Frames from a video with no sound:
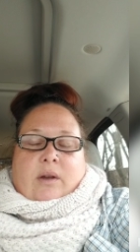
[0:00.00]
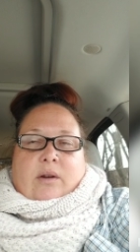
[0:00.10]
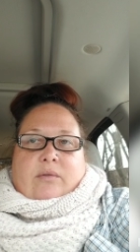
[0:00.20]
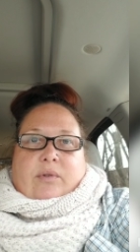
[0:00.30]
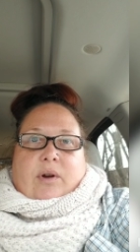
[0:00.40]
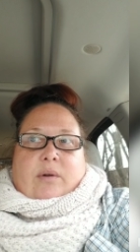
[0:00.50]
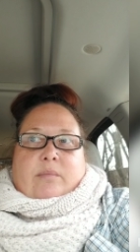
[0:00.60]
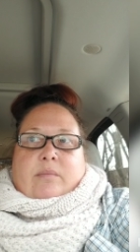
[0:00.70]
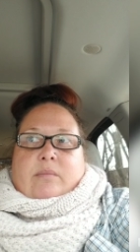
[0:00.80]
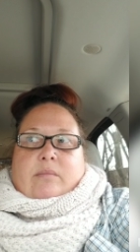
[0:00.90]

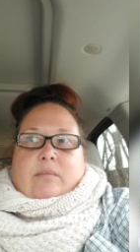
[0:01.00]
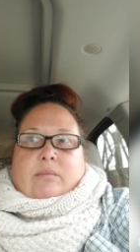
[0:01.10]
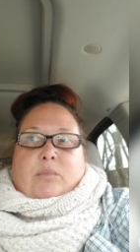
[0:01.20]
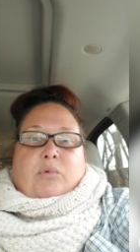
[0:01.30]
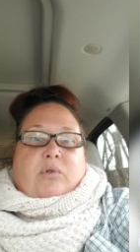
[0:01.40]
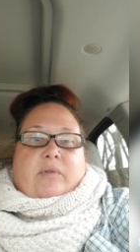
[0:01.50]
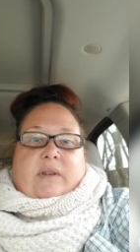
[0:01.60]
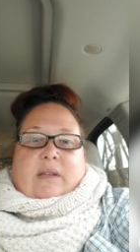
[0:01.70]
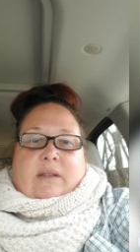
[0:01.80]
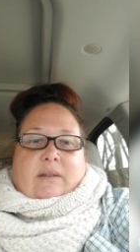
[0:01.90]
from
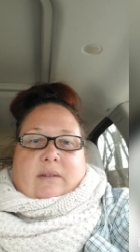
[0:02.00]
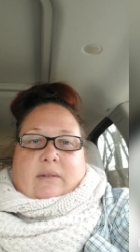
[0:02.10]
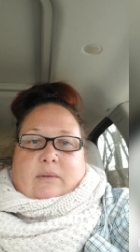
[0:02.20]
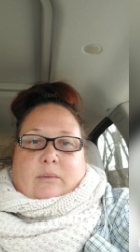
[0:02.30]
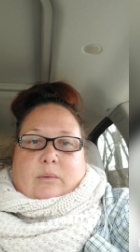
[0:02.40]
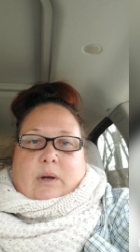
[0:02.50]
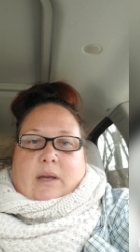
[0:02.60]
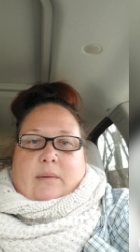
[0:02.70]
movies way